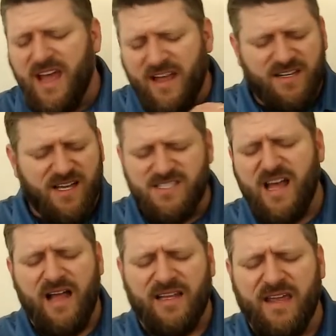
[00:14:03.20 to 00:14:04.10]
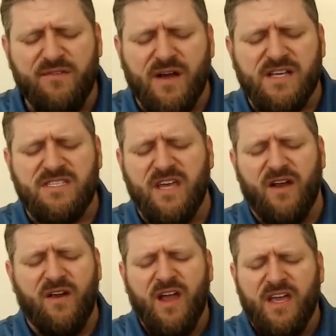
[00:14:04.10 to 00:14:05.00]
does not leave us.
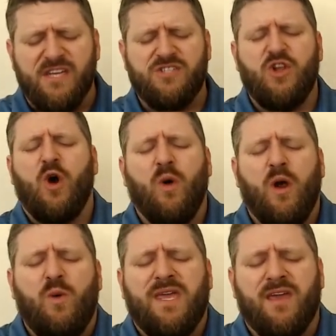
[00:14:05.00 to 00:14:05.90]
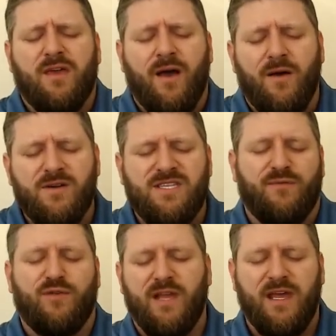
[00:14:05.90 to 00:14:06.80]
There is nowhere we can go to
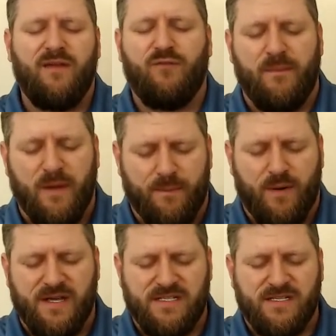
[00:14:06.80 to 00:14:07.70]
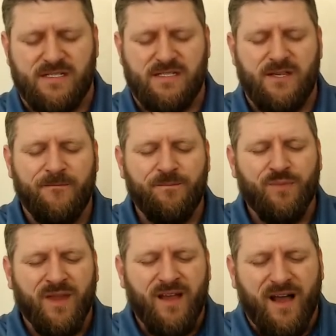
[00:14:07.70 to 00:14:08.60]
flee from your presence.
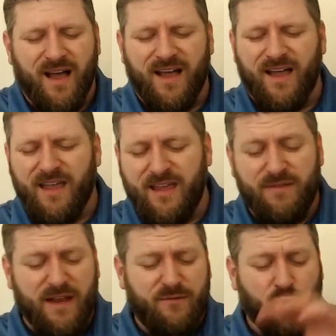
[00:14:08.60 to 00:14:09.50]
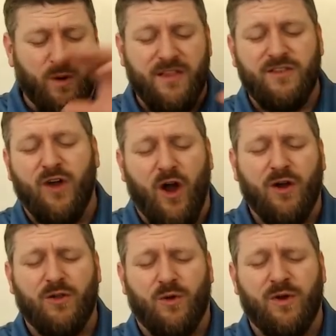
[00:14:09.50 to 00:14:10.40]
Uh, even if we're in the
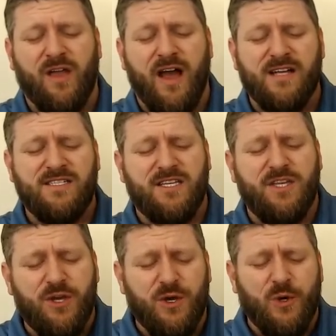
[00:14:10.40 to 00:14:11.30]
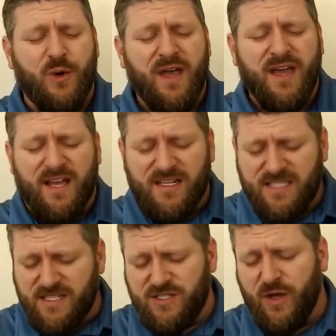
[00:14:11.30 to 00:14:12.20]
dark, Lord God, to you, it's
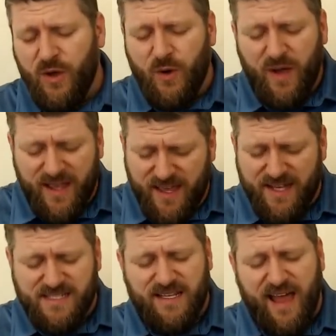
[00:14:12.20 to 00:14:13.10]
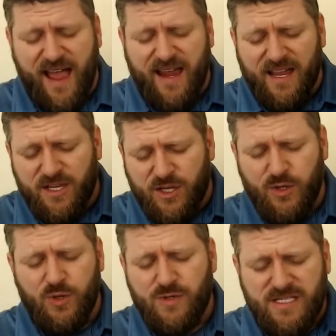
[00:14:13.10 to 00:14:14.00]
as though it is light and
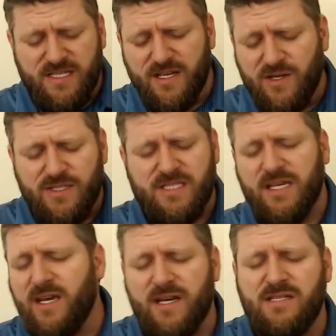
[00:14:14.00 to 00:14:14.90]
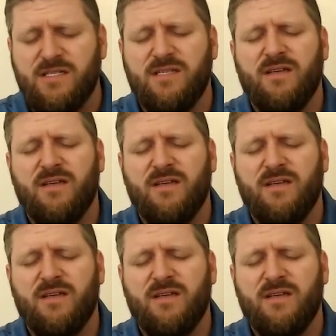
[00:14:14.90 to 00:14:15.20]
you still see us.